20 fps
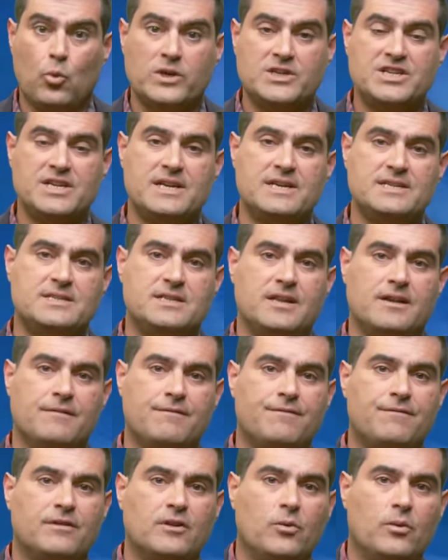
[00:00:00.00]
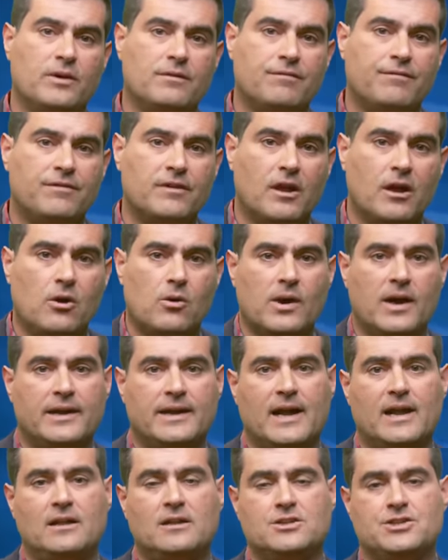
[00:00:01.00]
which is the fluid flow
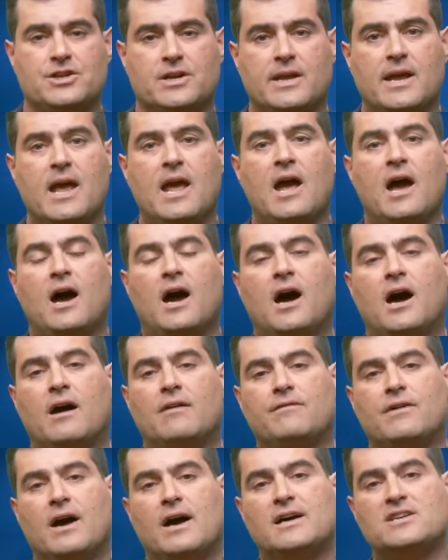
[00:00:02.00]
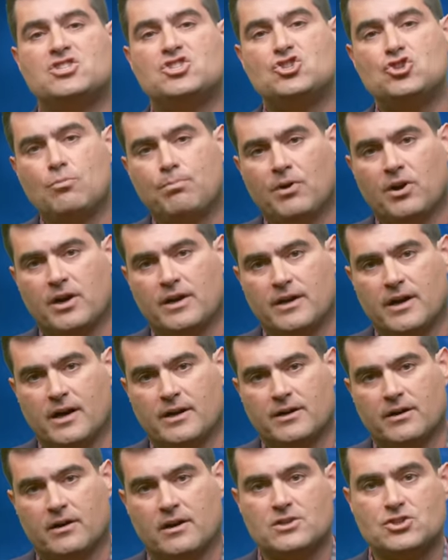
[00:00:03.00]
analogy of a
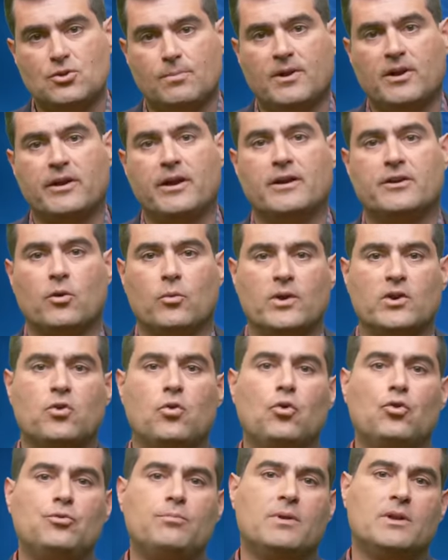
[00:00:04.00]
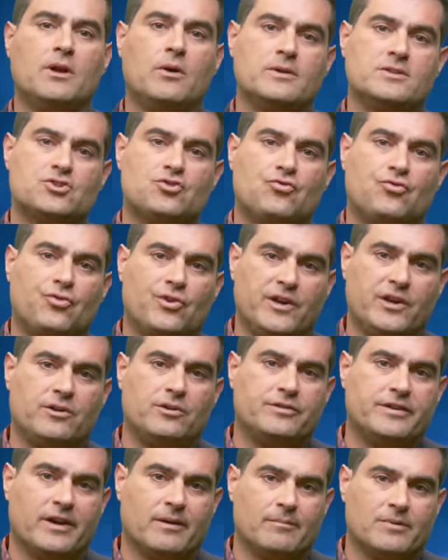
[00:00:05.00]
superconductor. A superconductor, when cooled below its
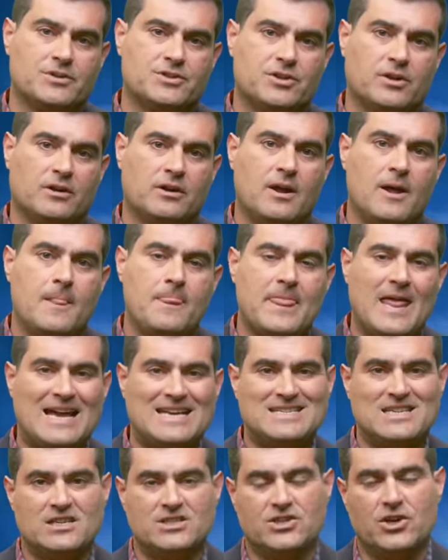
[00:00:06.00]
critical temperature, has